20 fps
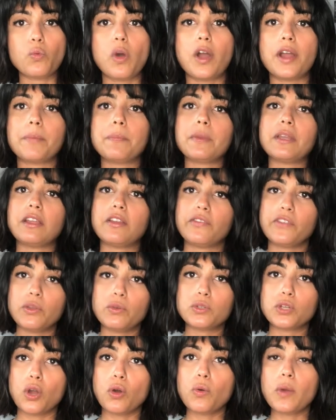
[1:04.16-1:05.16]
you want, but if
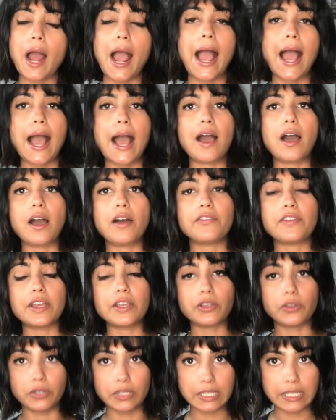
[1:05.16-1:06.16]
you don't have
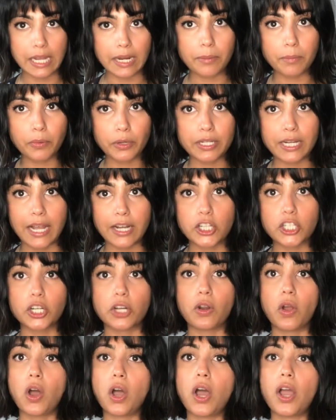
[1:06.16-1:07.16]
your sun
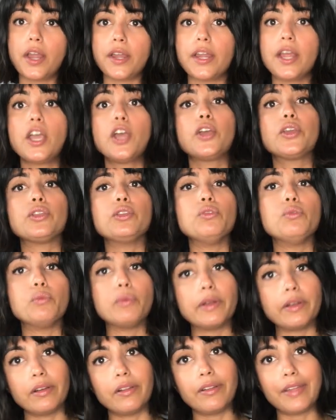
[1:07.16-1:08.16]
protection on, you
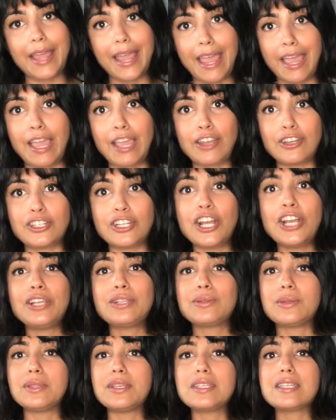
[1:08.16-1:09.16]
will age.
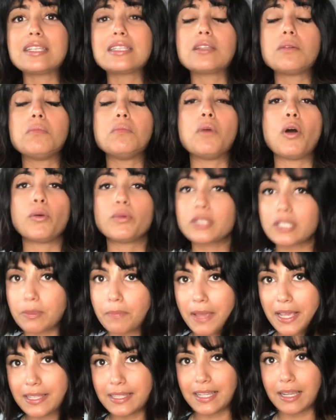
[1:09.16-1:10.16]
So this is the
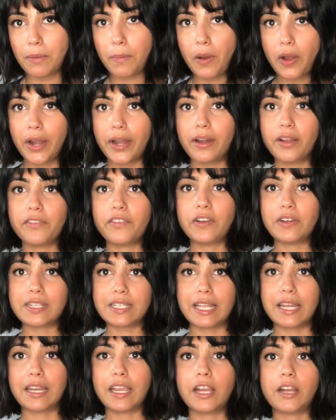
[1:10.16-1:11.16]
most basic part of your
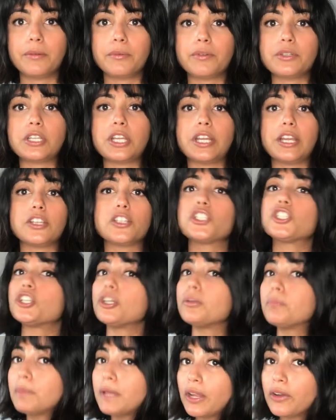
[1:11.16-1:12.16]
skincare routine. It
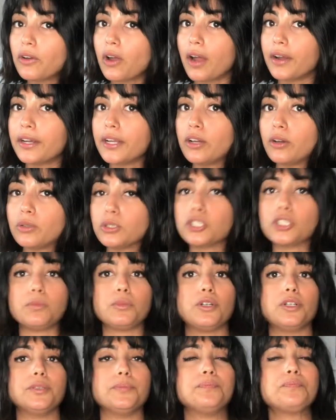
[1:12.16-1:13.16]
should be a
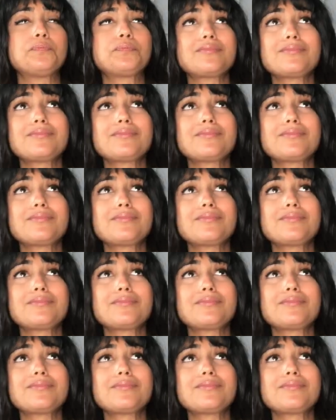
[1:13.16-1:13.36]
non-negotiable.